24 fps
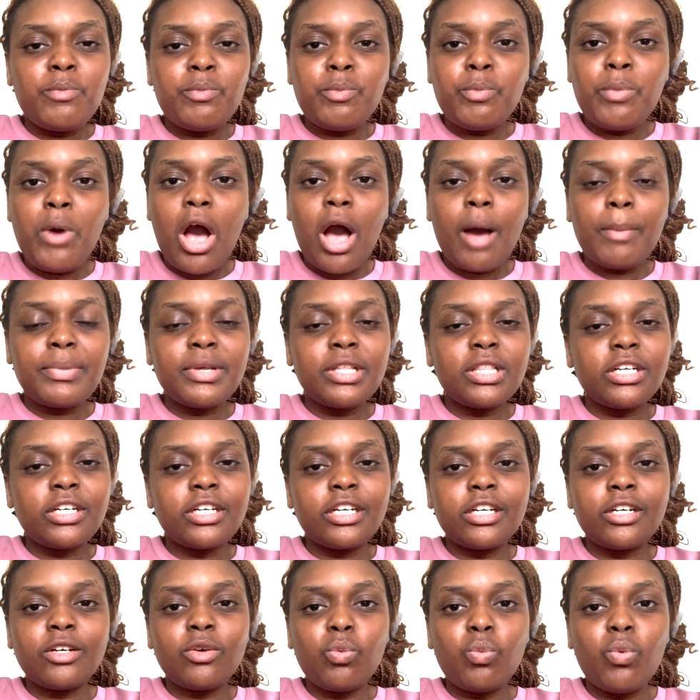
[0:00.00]

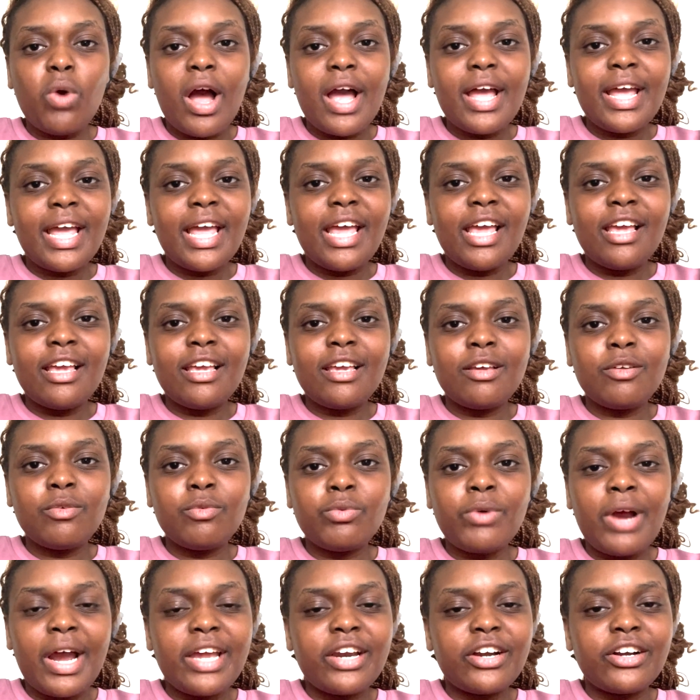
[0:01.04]
popular YA
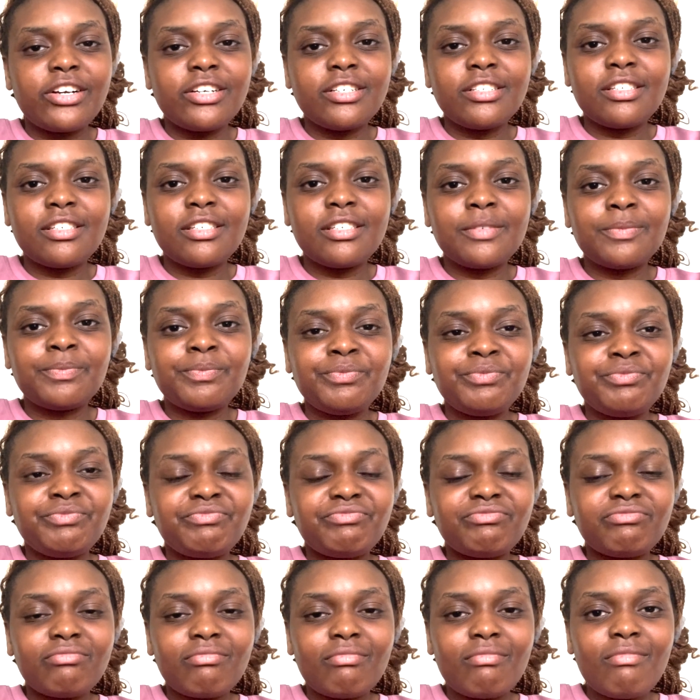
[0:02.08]
writers
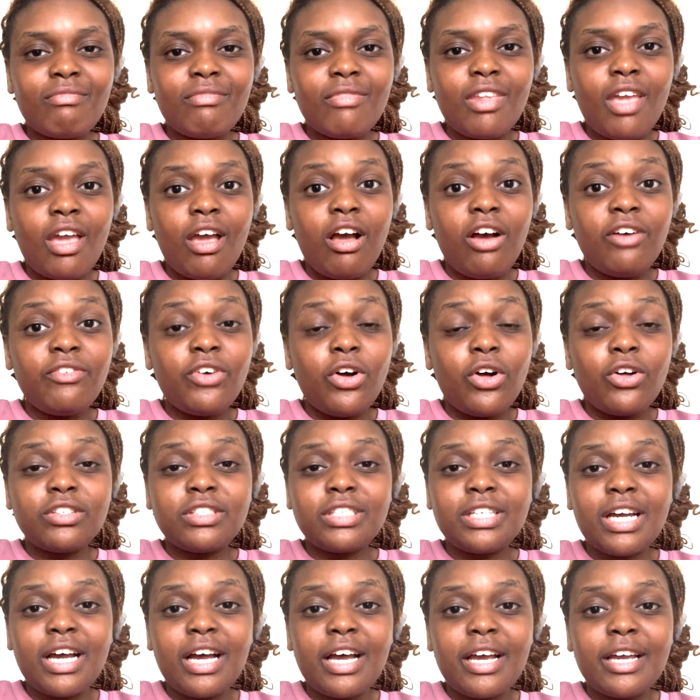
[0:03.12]
of all
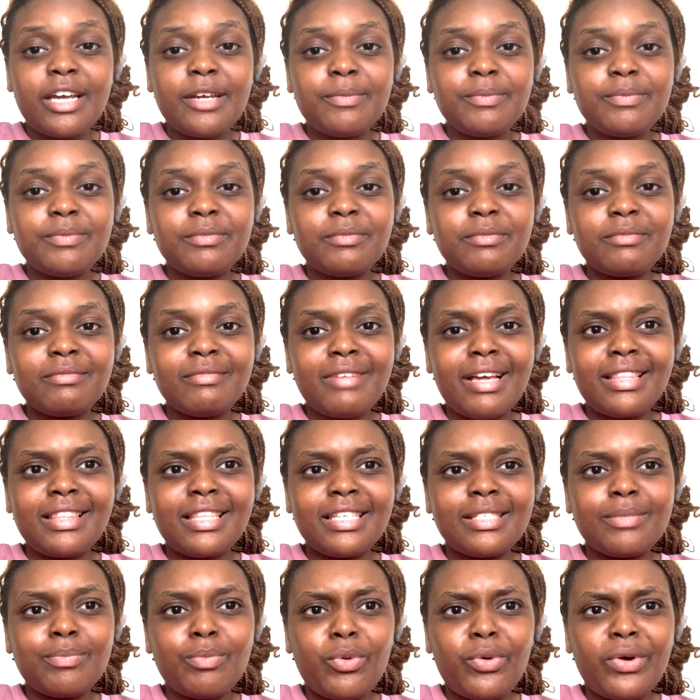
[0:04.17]
time at this
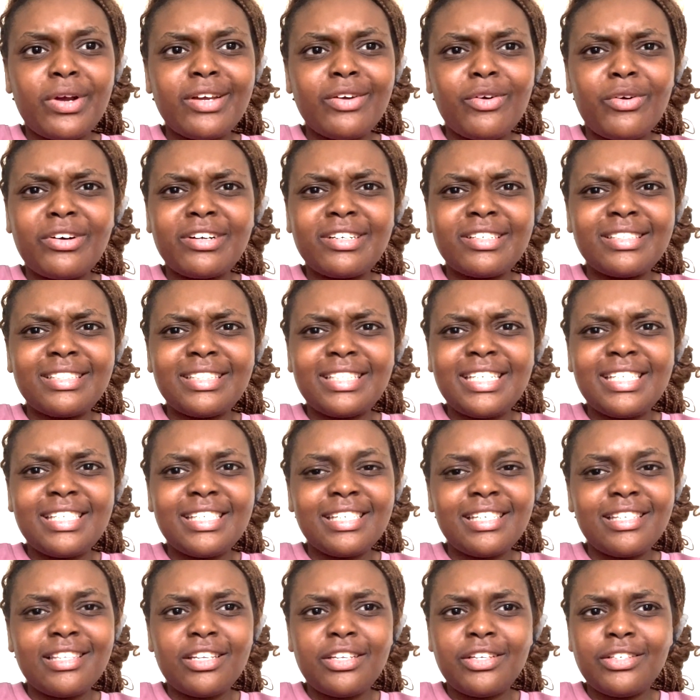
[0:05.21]
point, or at least in
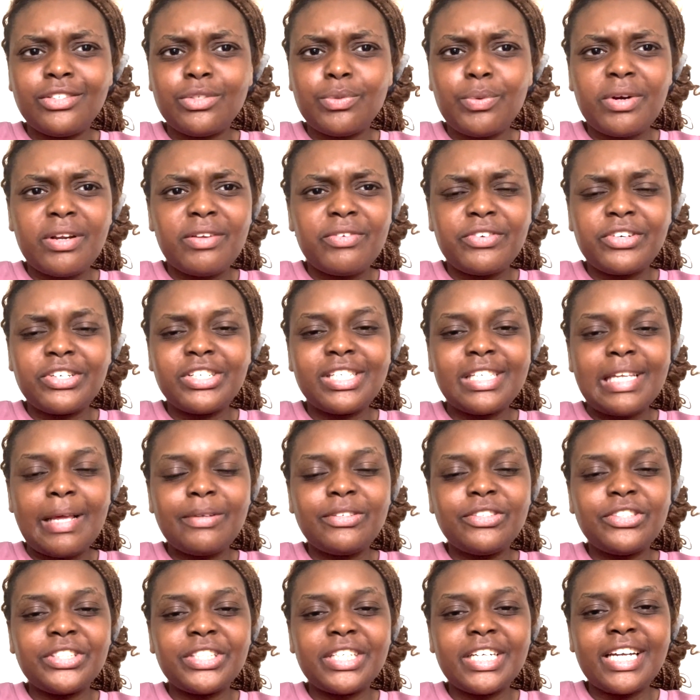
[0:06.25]
the 21st
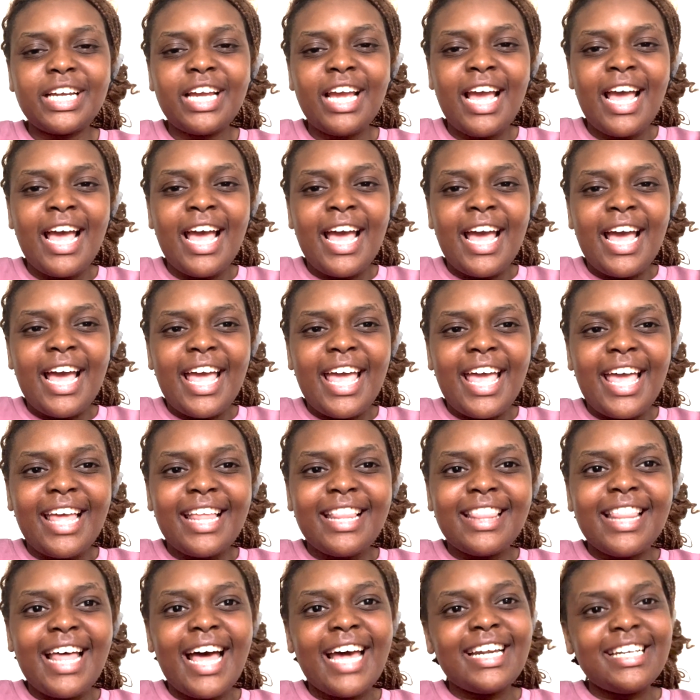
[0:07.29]
century, and
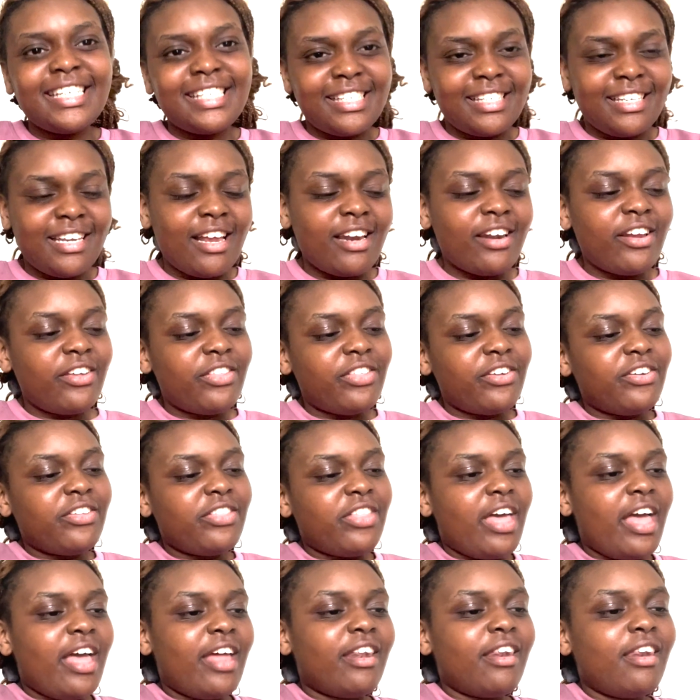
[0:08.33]
that is none other
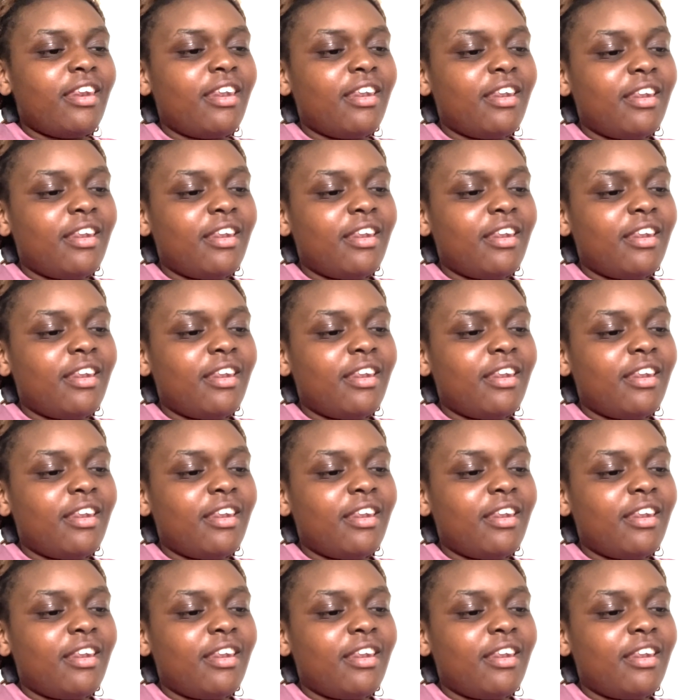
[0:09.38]
than